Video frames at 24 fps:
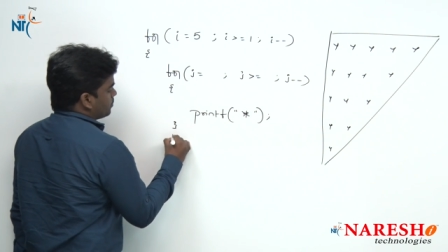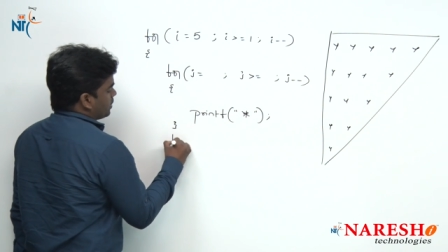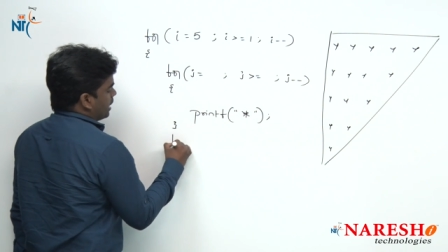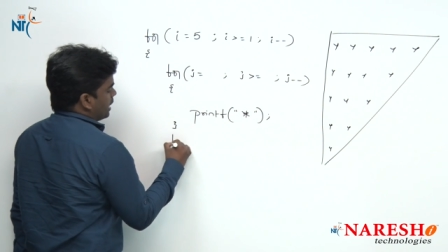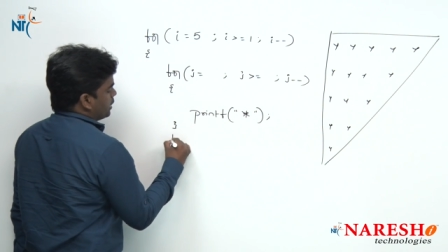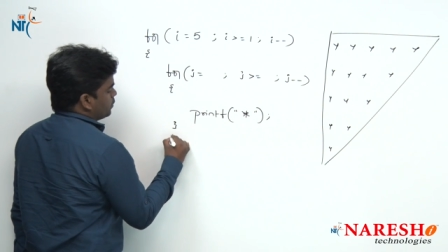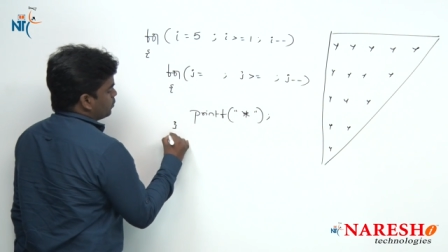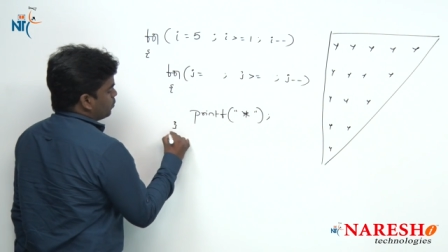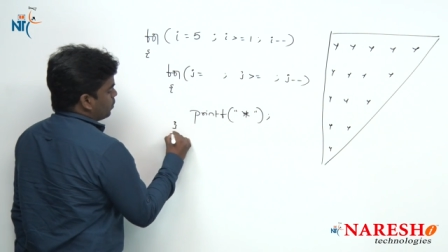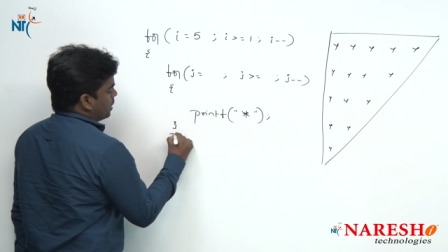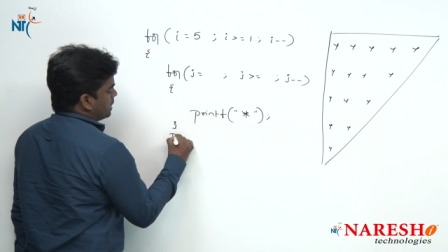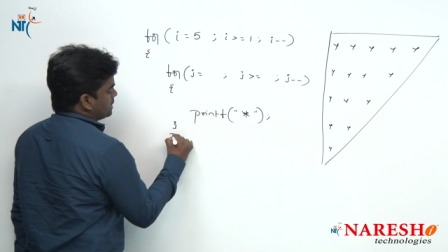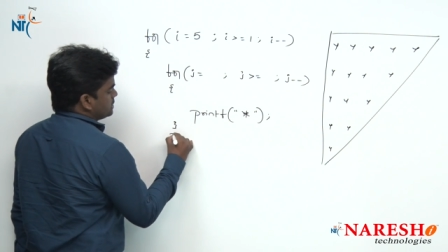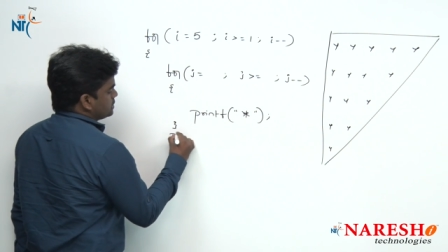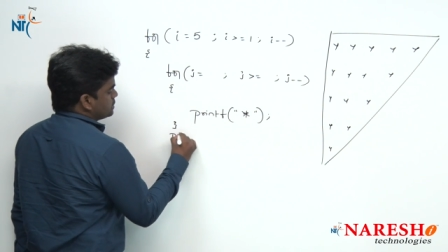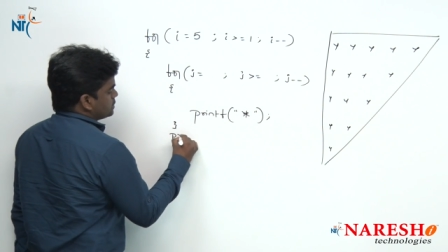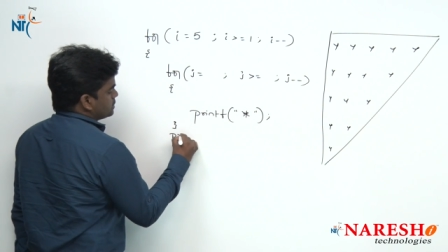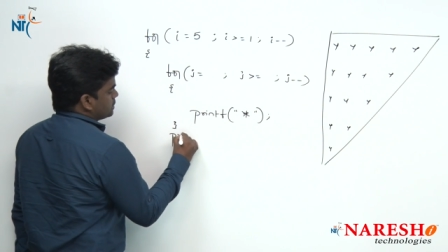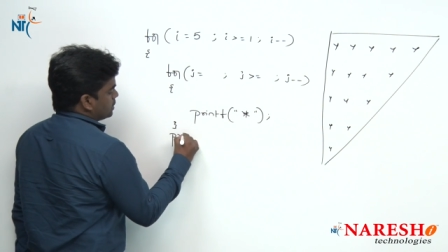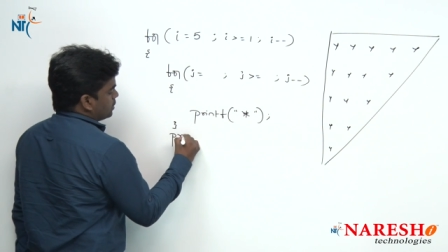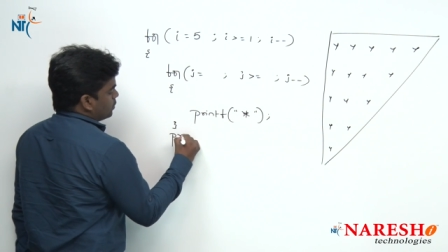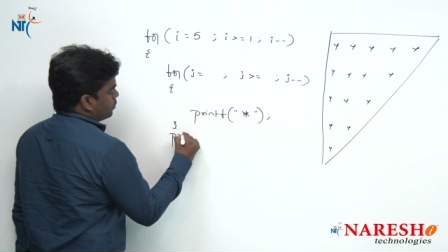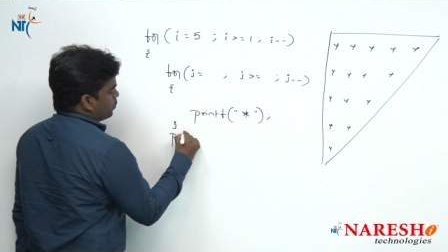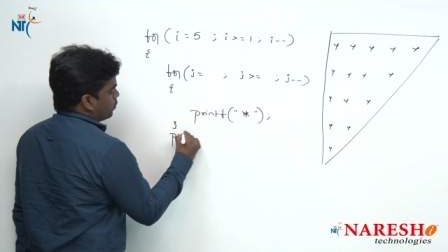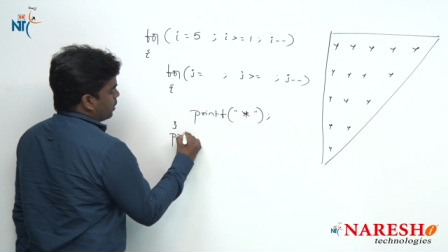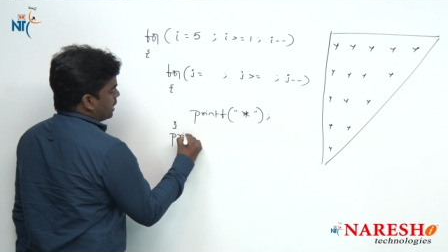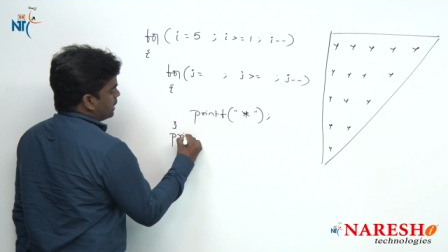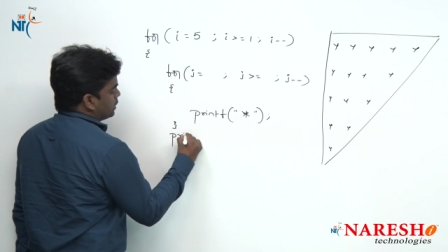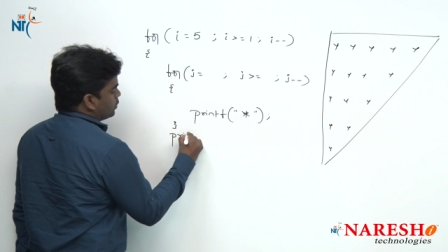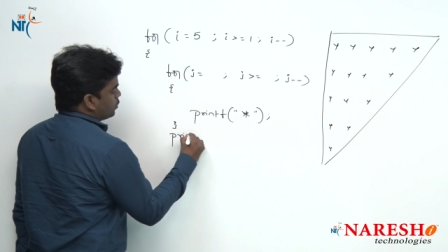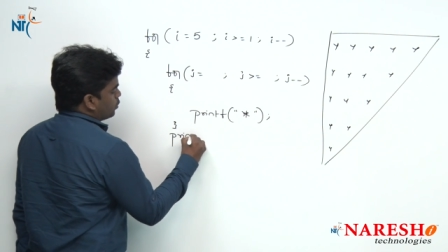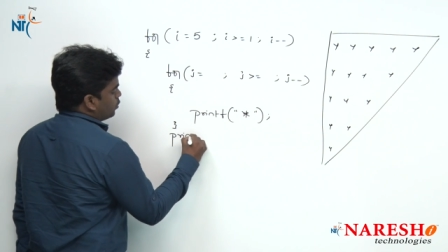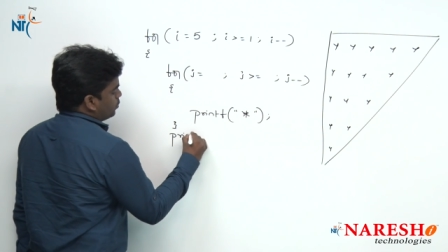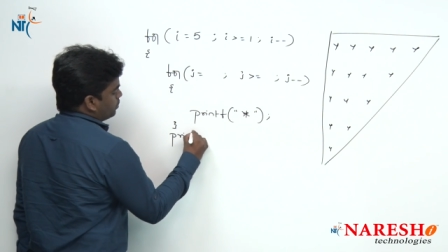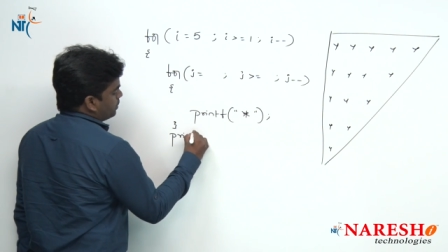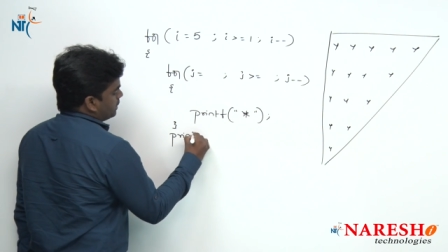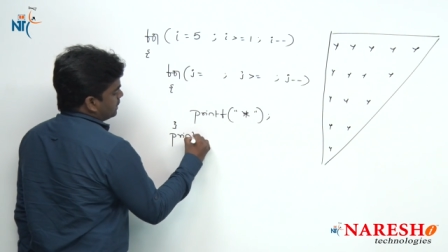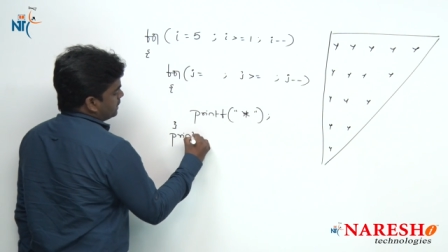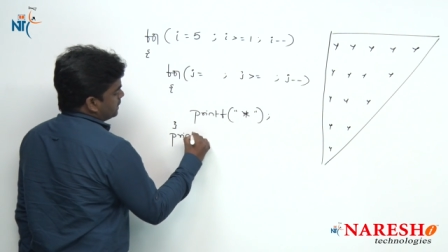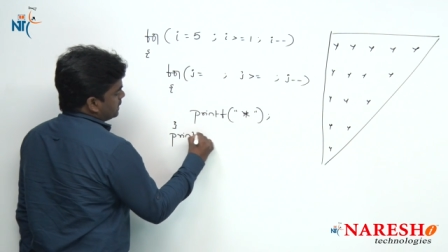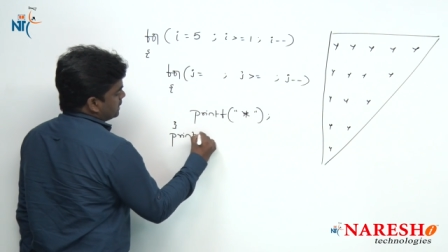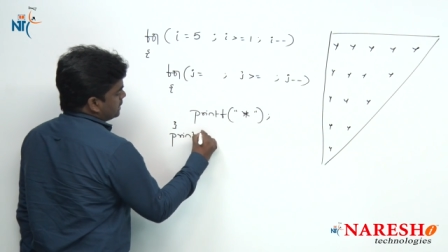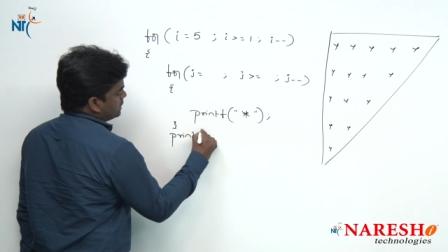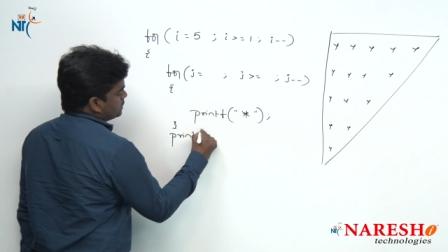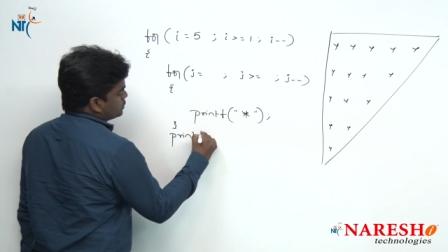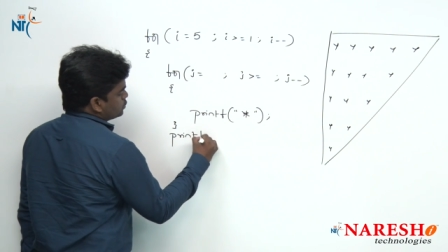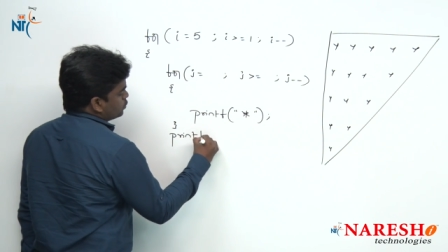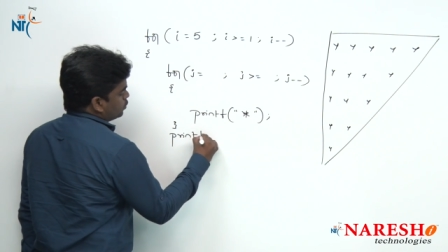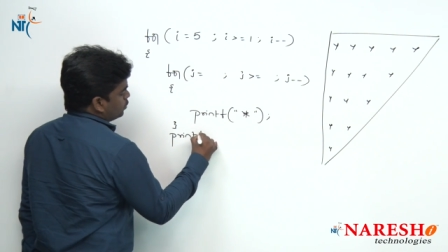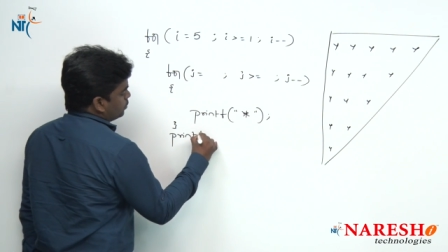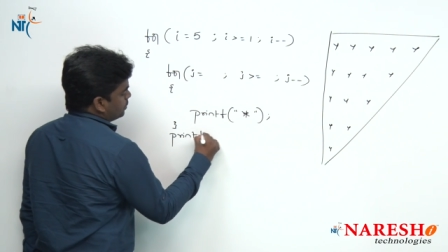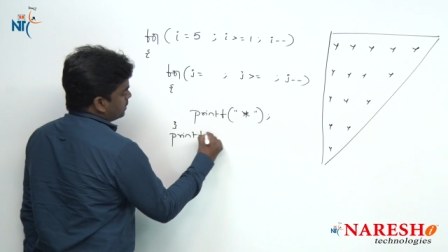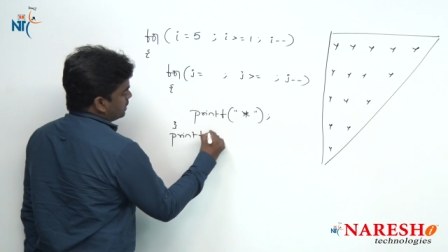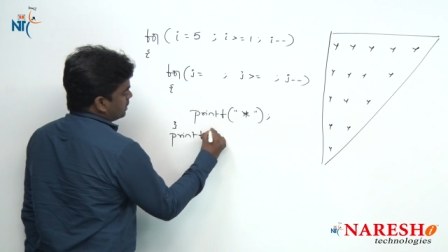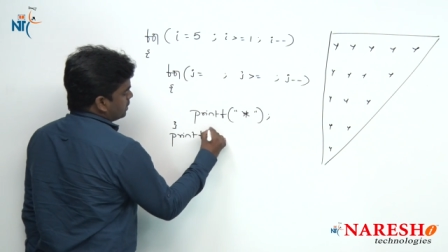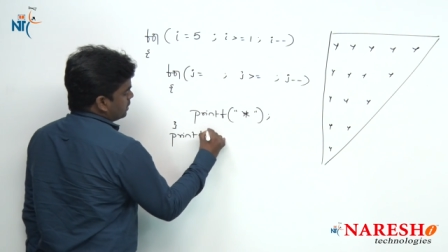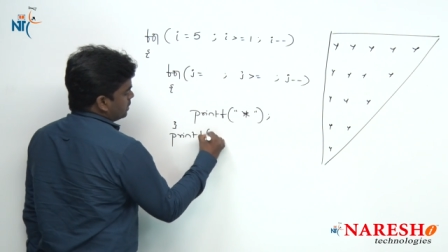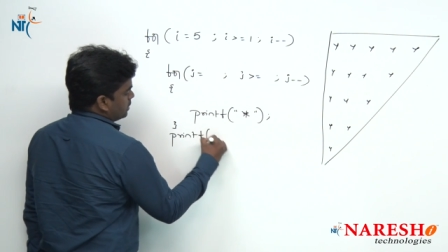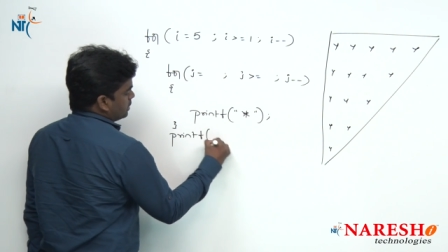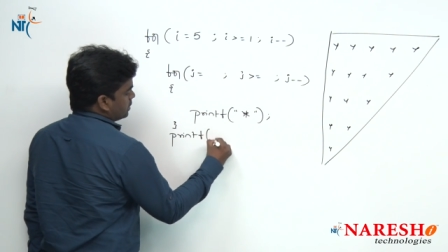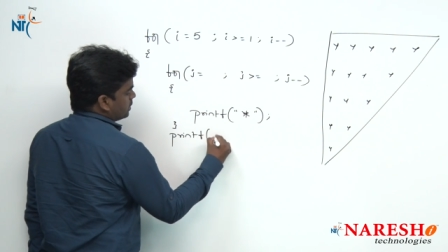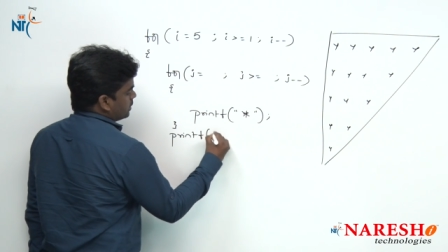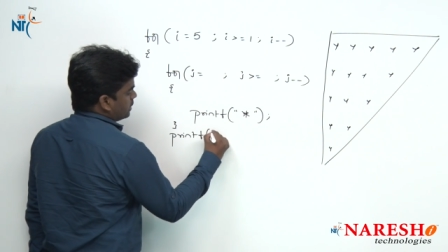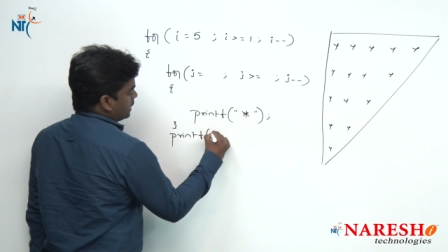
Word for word: and once one row printing is over,